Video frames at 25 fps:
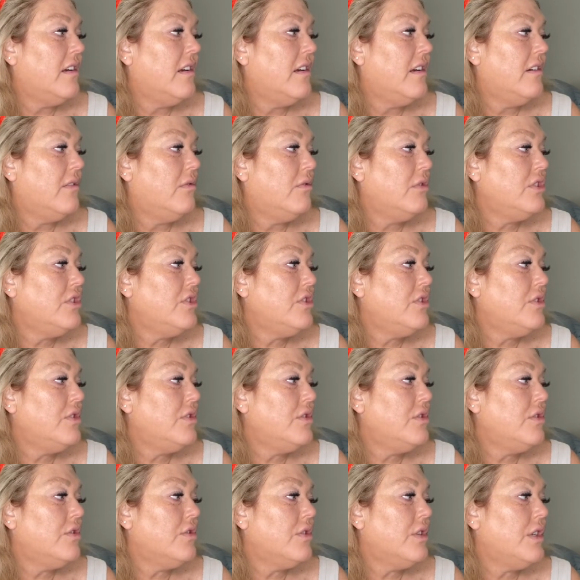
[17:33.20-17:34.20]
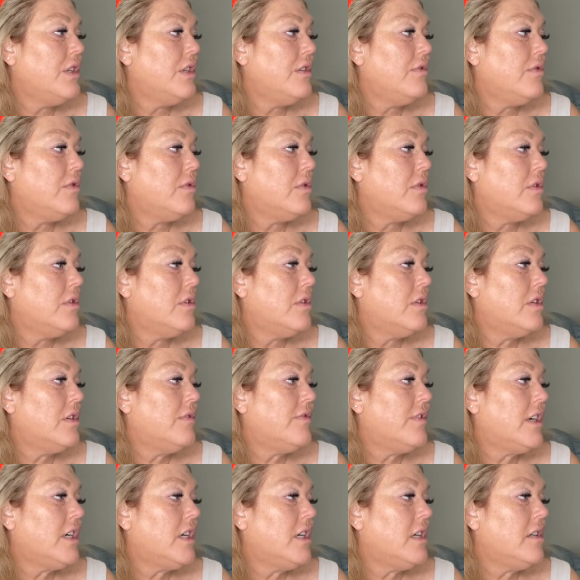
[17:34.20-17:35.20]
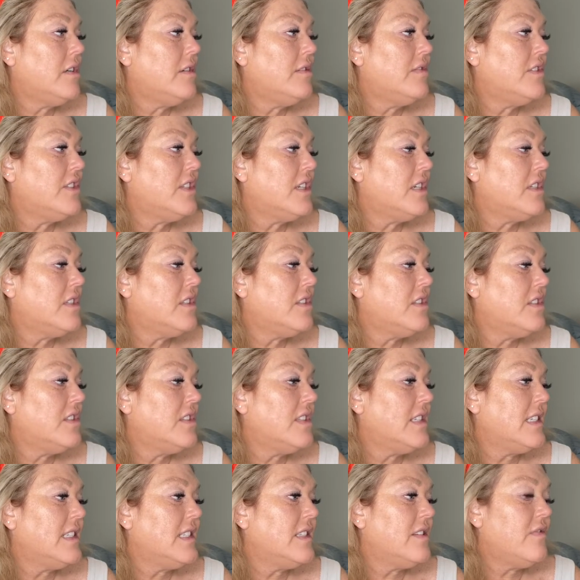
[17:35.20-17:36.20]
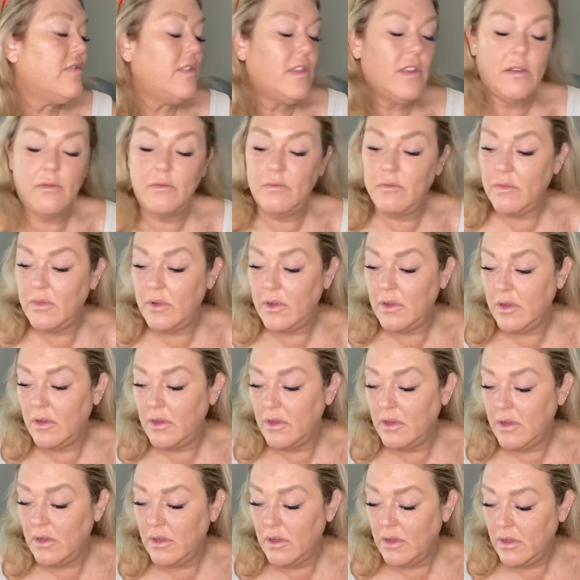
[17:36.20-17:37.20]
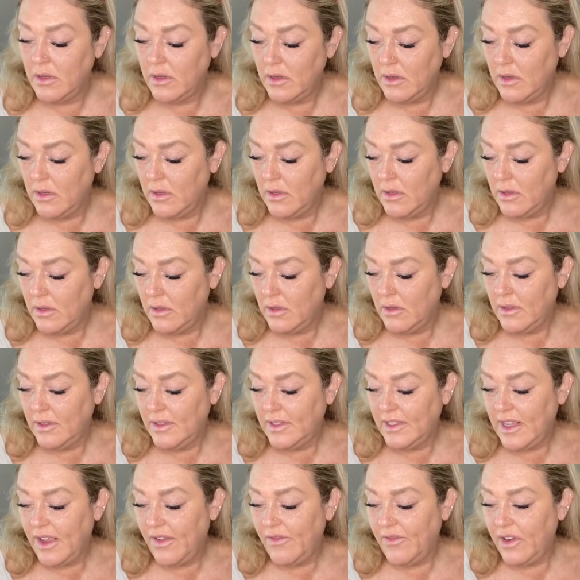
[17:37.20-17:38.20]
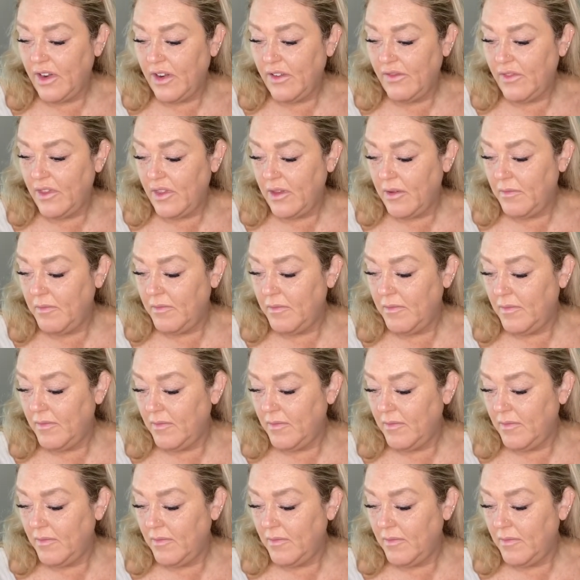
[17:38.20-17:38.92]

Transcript: 1, 2, 3, 4, 5, 6 of them, 7 of them